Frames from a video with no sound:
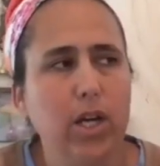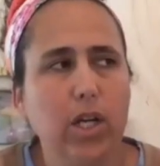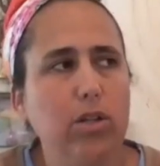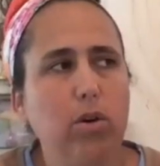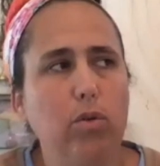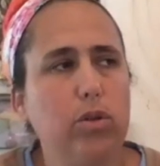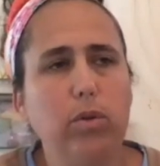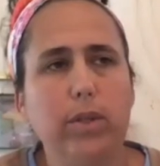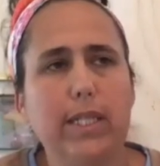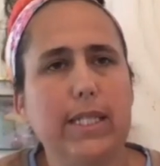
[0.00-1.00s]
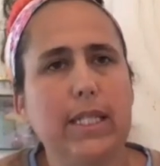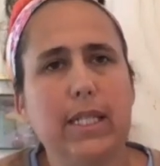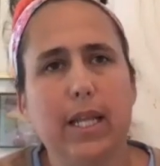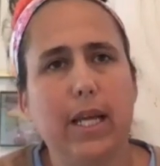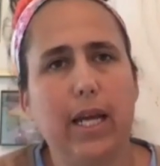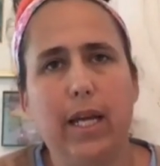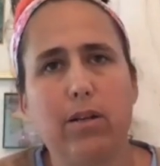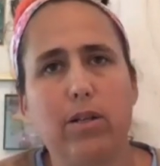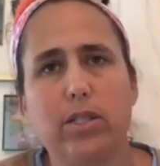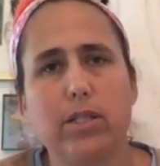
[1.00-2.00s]
You don't listen to the
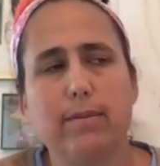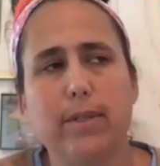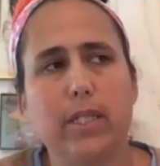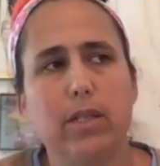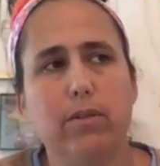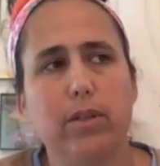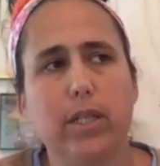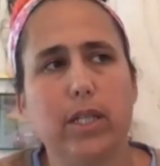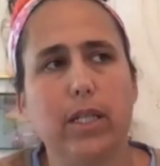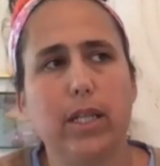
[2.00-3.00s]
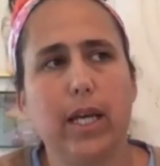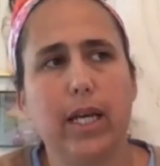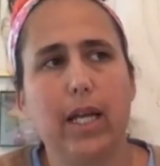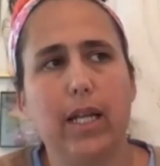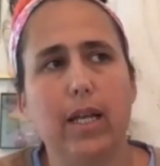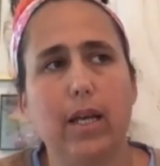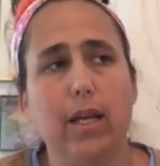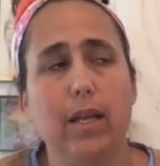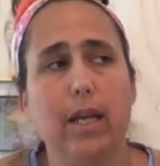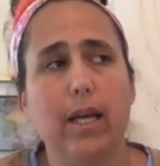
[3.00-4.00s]
haters. I mean, really, like, and
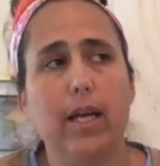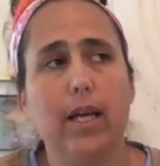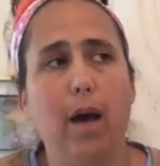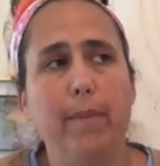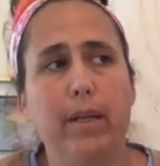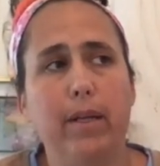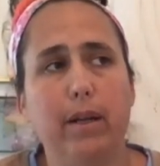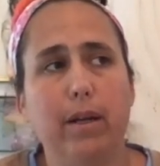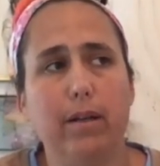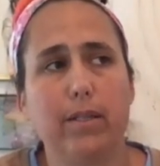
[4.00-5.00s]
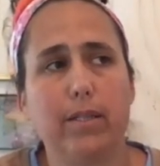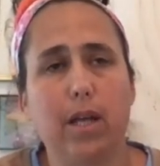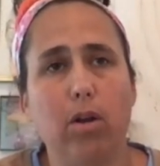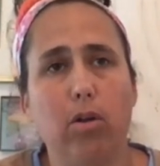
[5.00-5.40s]
they can come in subtle